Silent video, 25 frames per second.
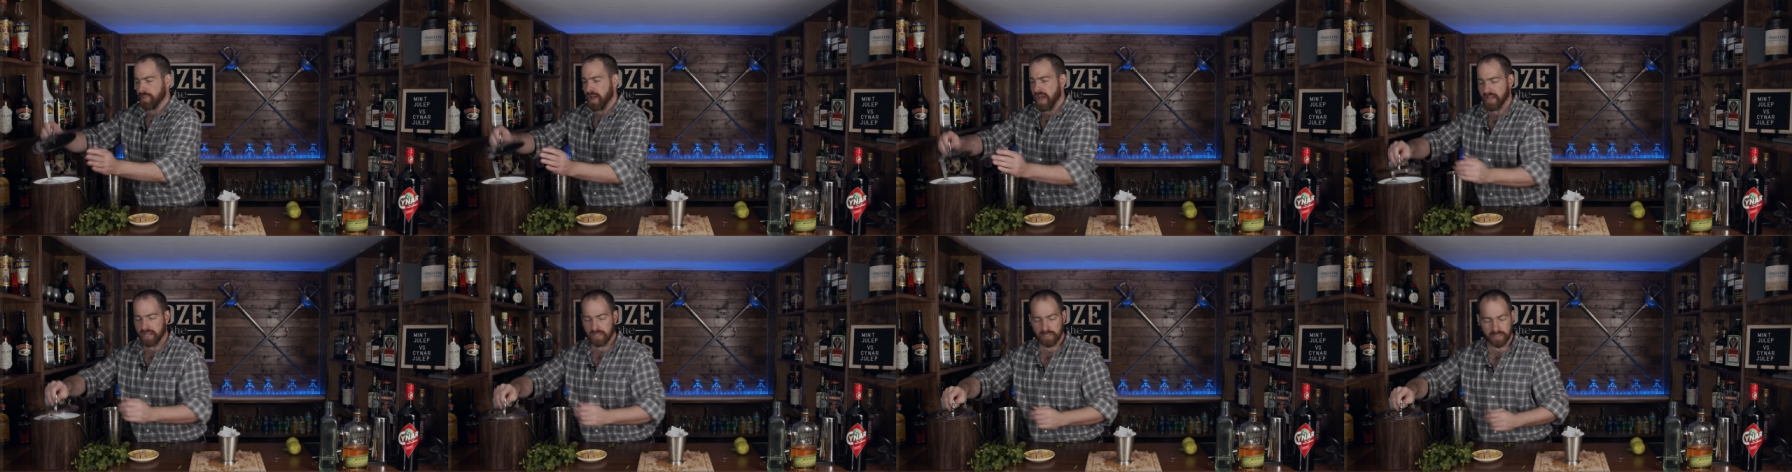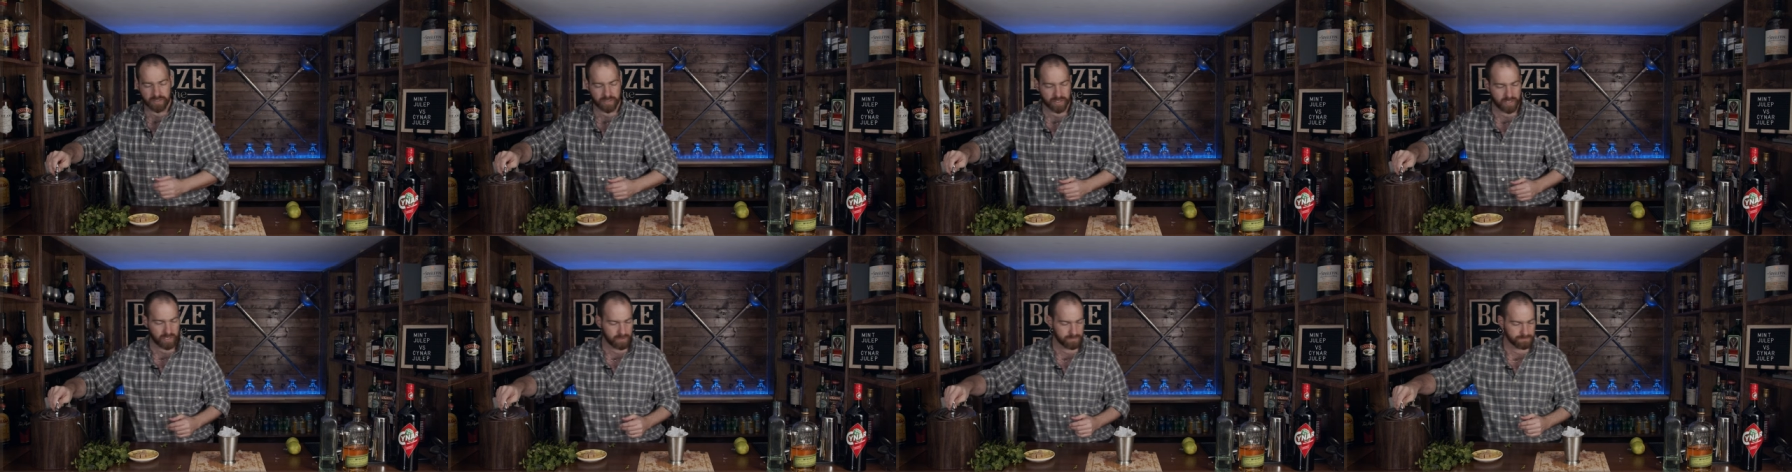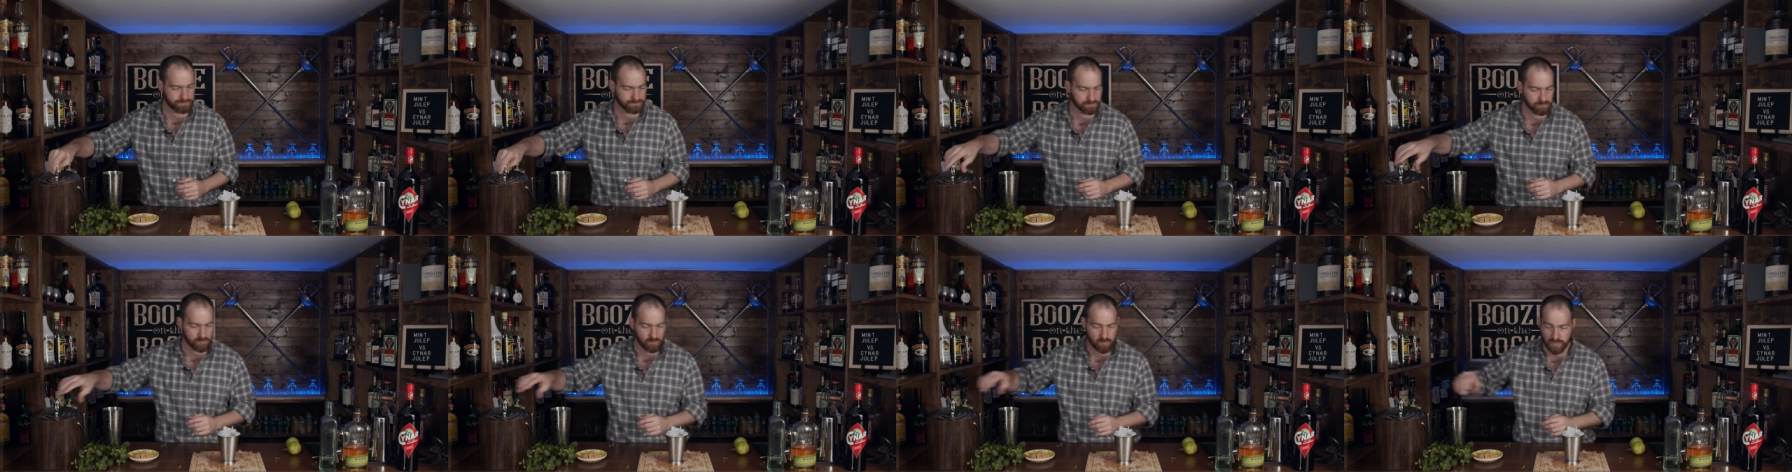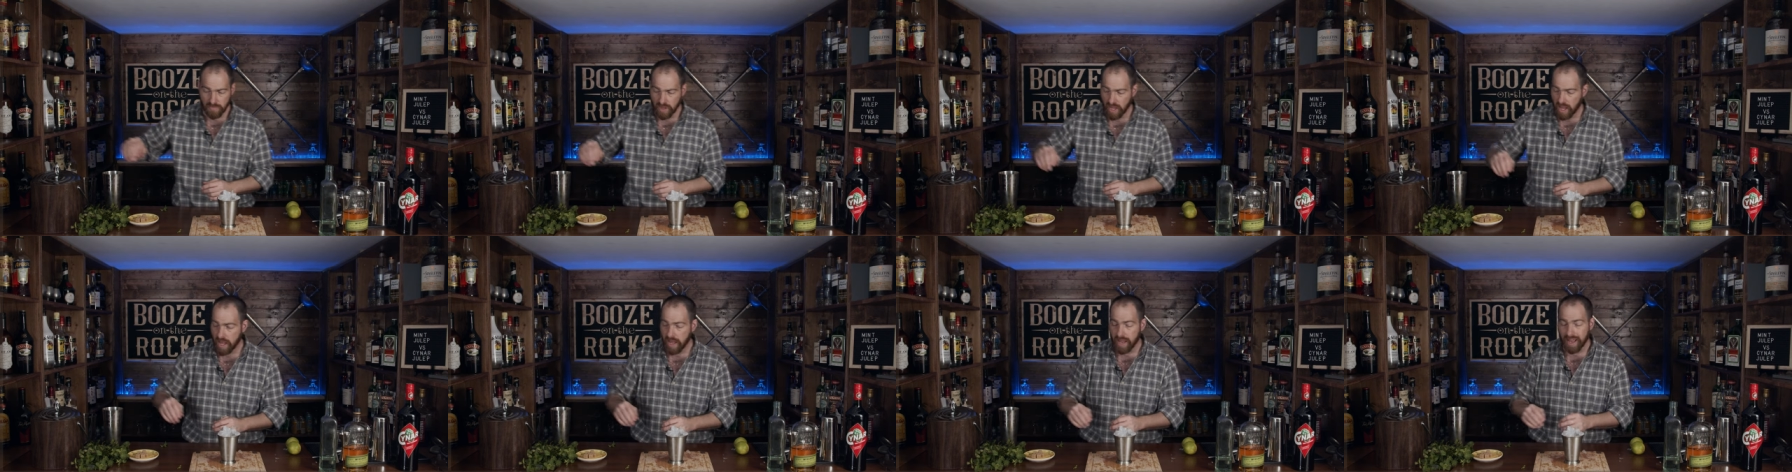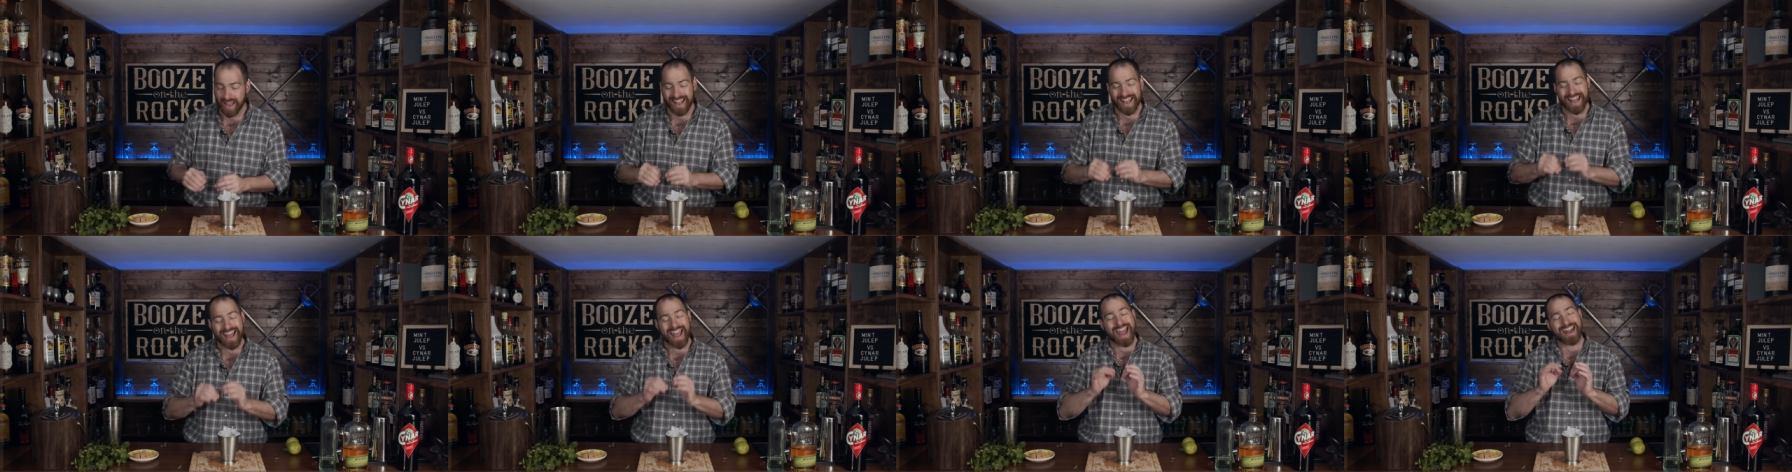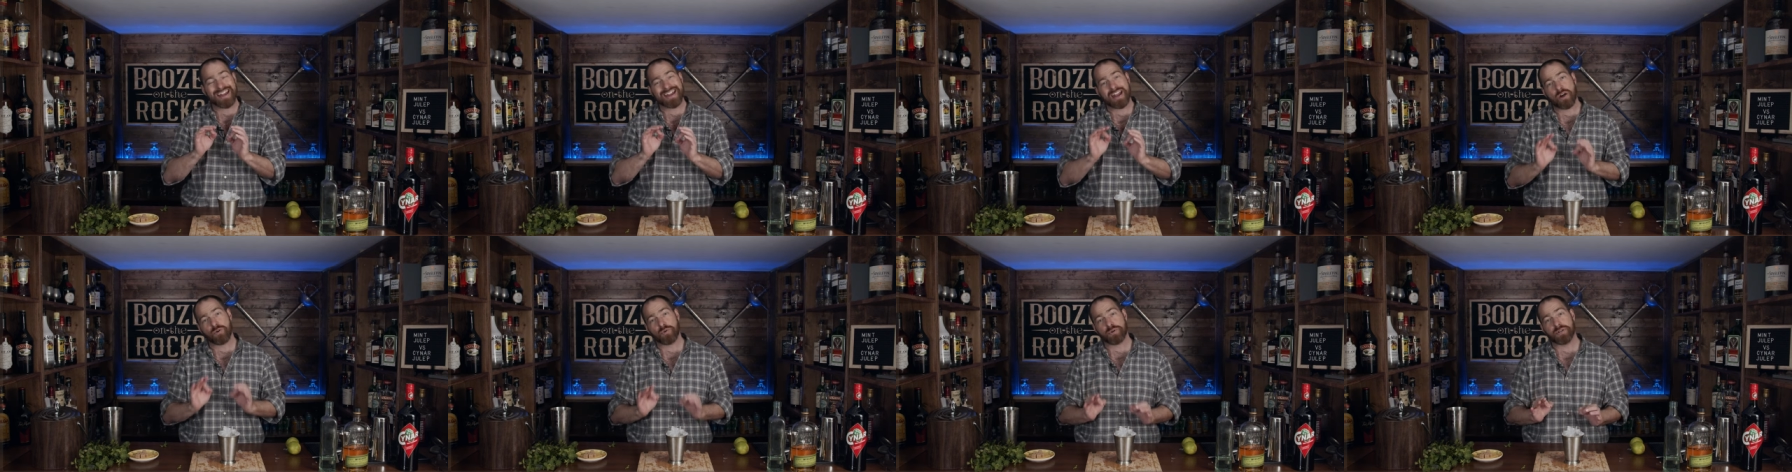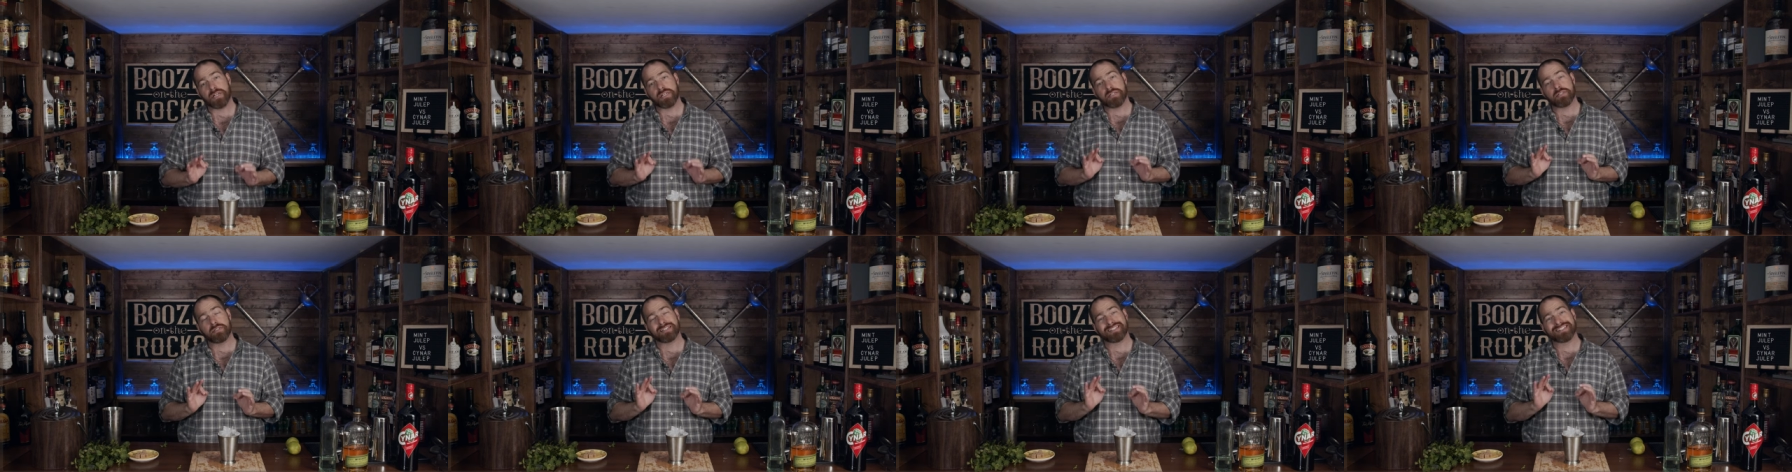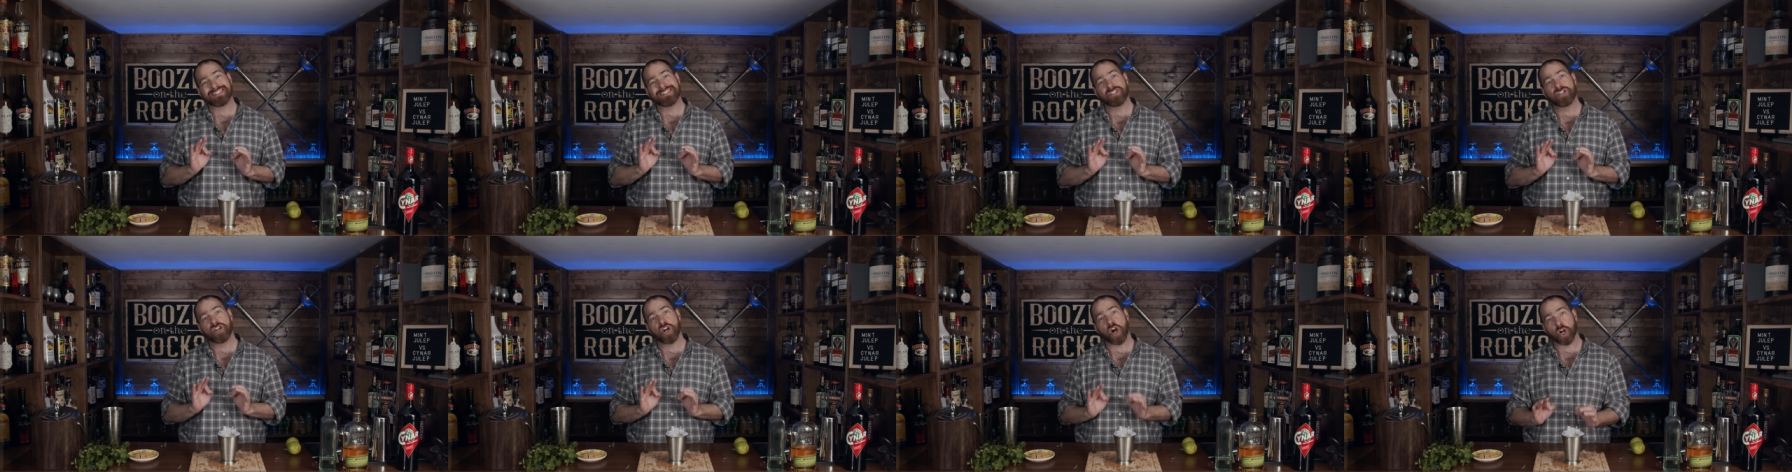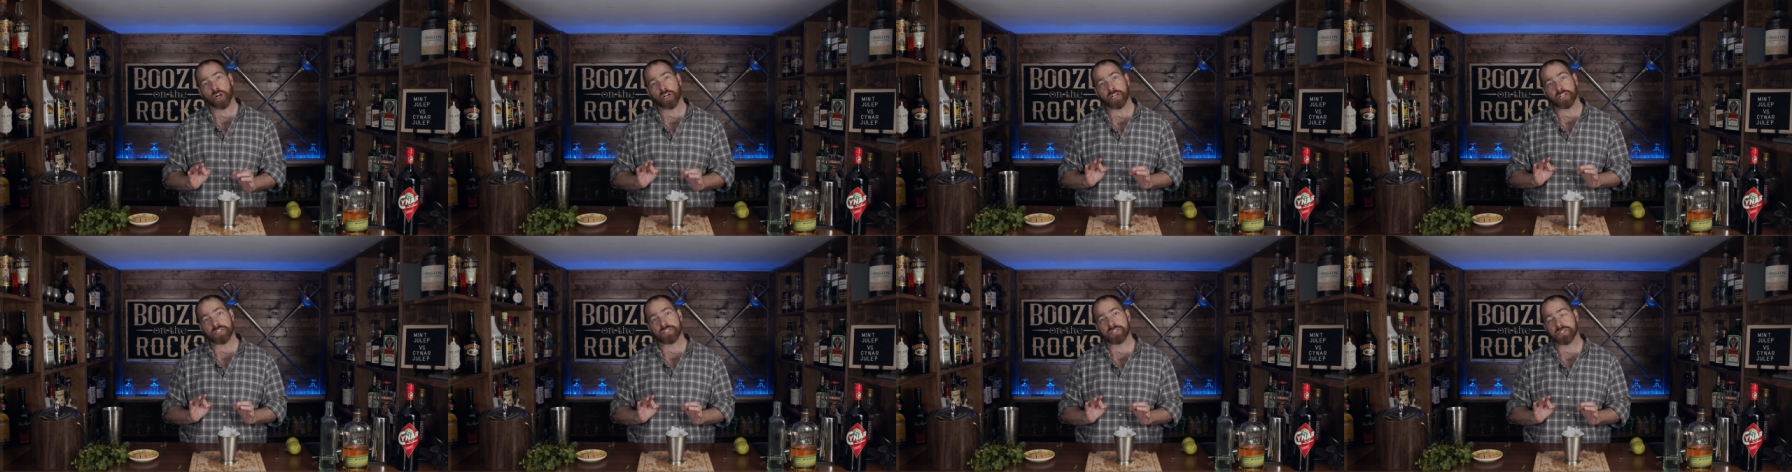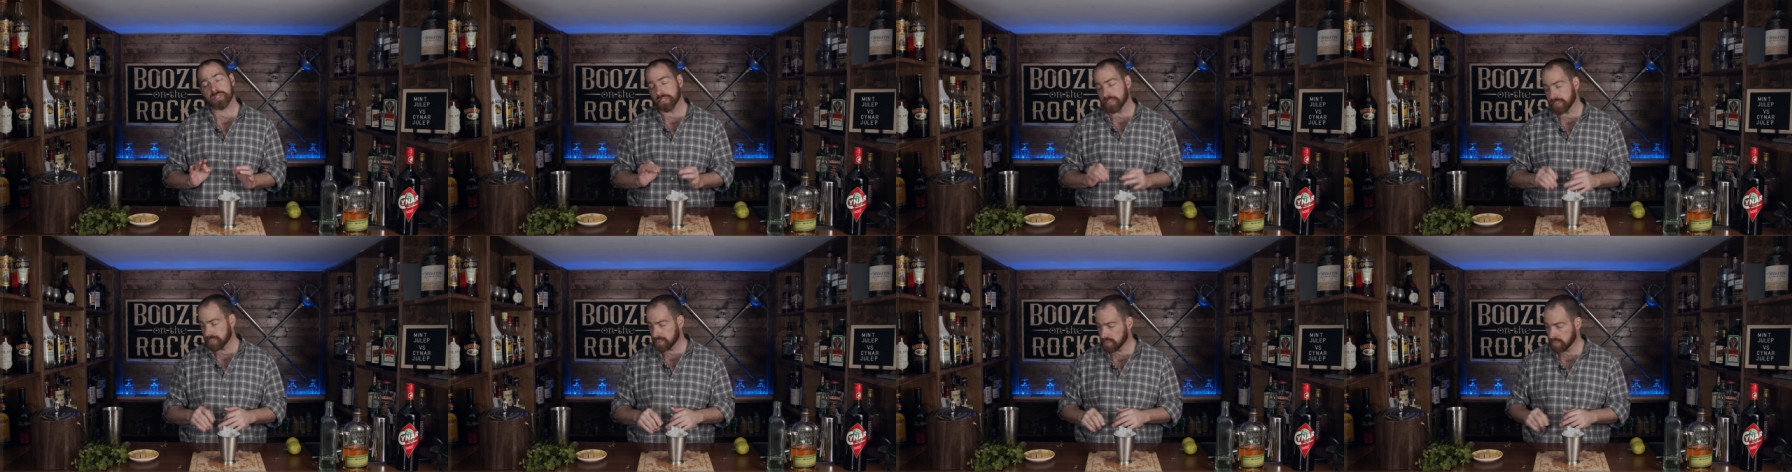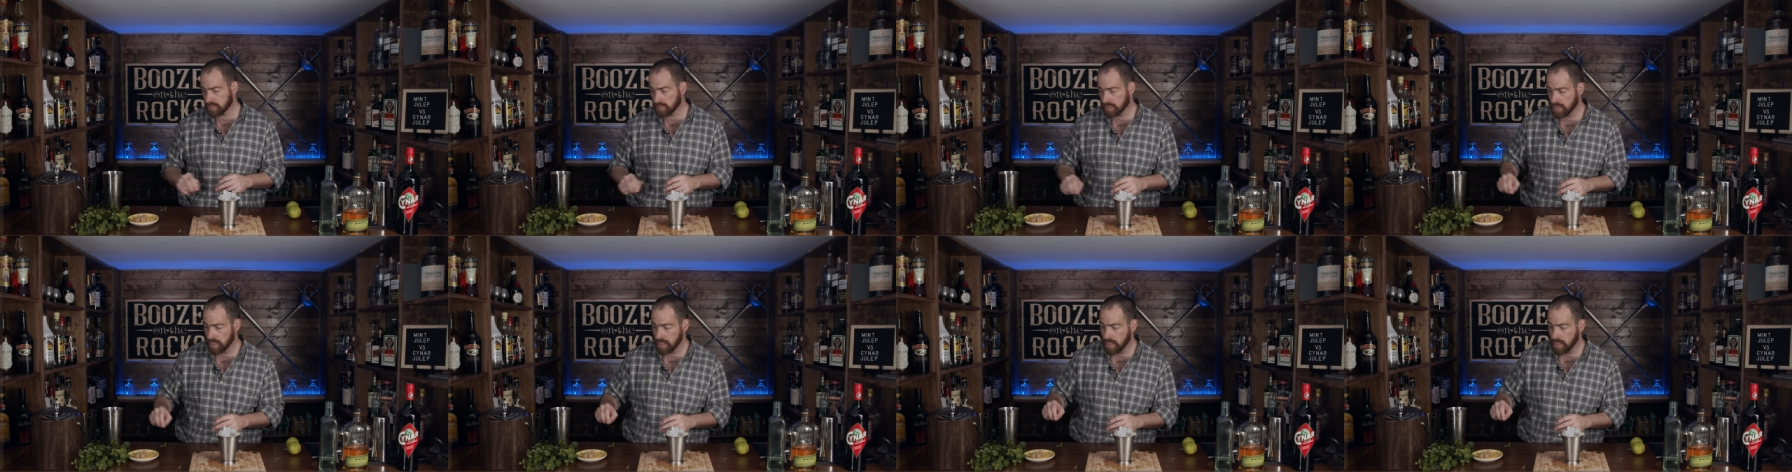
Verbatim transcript: back into there. And now we need to garnish this.